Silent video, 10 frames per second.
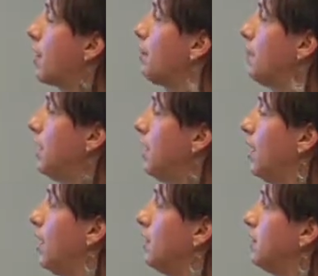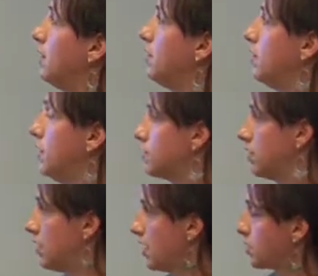company and in her
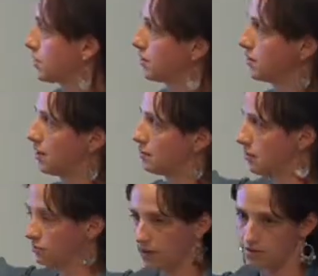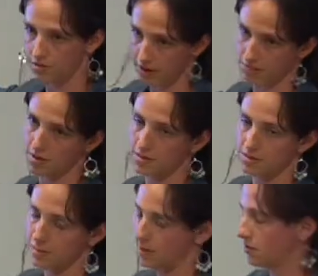introduction said what fair trade
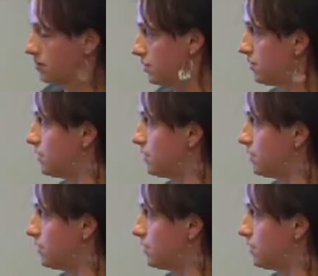was based on these